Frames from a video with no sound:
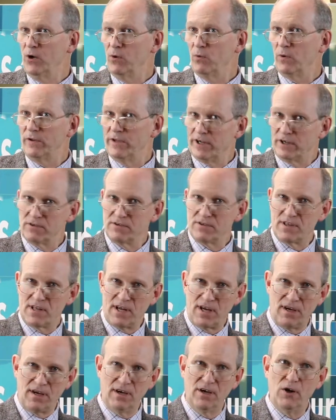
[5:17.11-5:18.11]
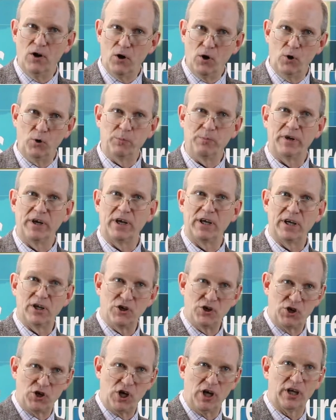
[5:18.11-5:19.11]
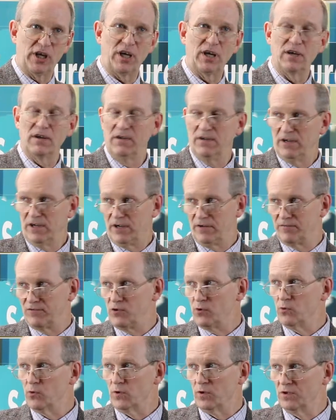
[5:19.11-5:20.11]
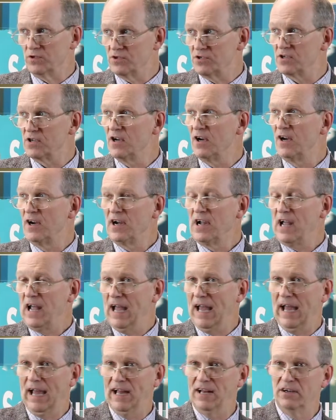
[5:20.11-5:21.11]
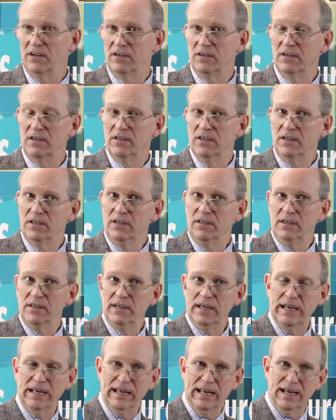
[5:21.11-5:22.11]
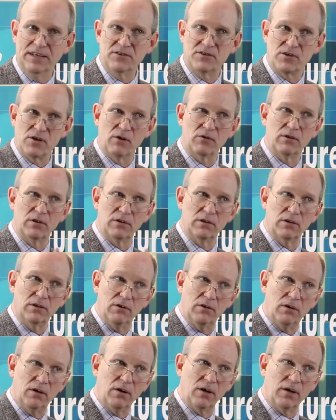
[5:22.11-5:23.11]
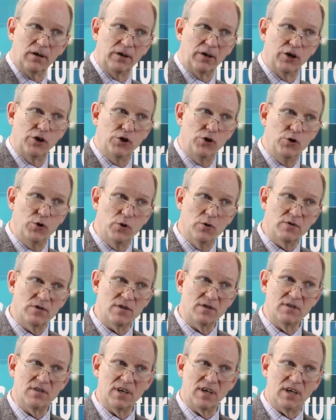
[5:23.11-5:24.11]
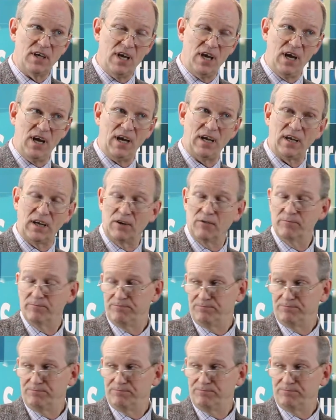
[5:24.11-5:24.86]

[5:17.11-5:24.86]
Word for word: Well, there's the opening and shutting of doors. And so the Lord uses the key.